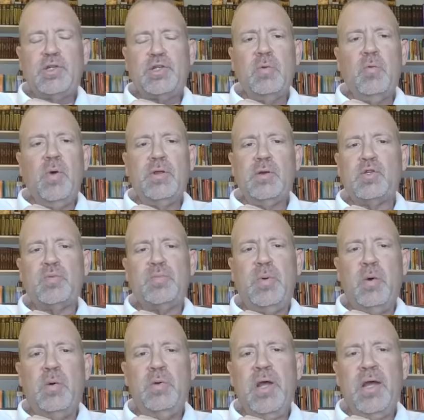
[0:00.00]
Christian
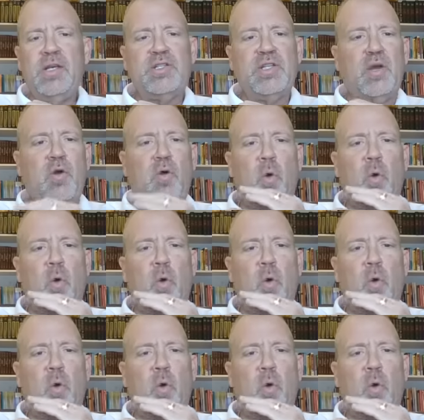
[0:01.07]
Witherspoon is the